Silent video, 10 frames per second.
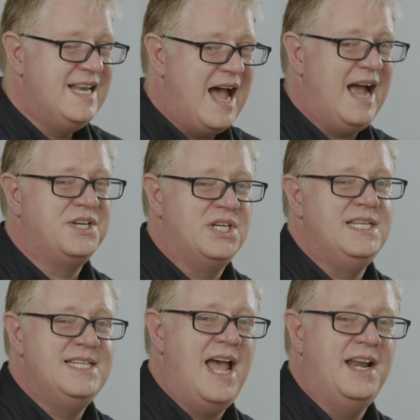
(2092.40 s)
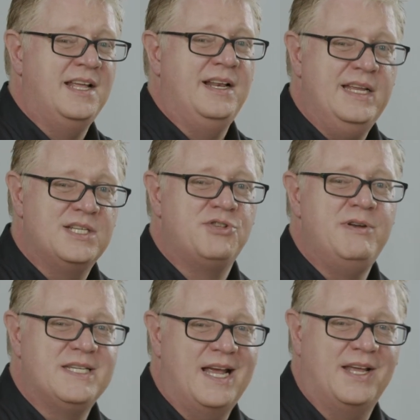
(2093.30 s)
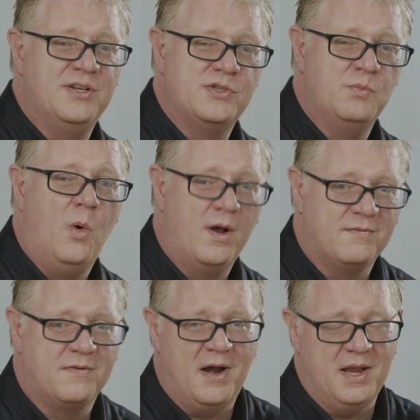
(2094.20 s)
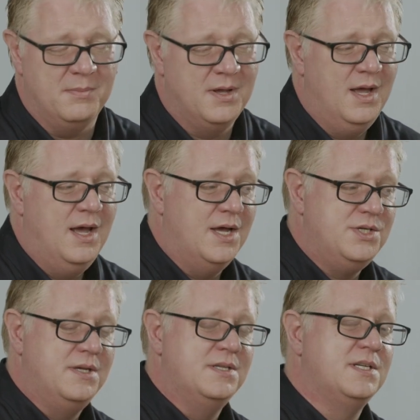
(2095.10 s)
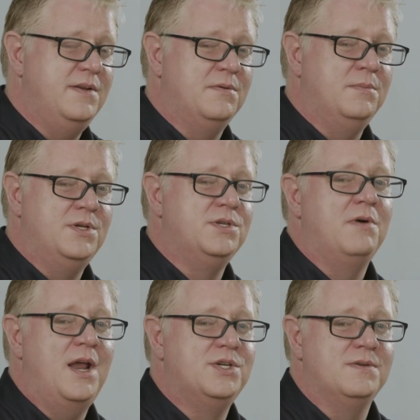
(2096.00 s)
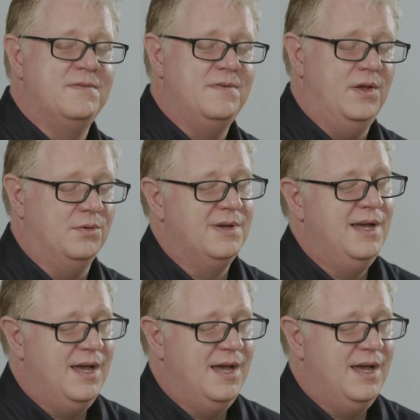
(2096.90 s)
Actually, technically, it's 3 seconds and 1 frame, as you can see from the duration field.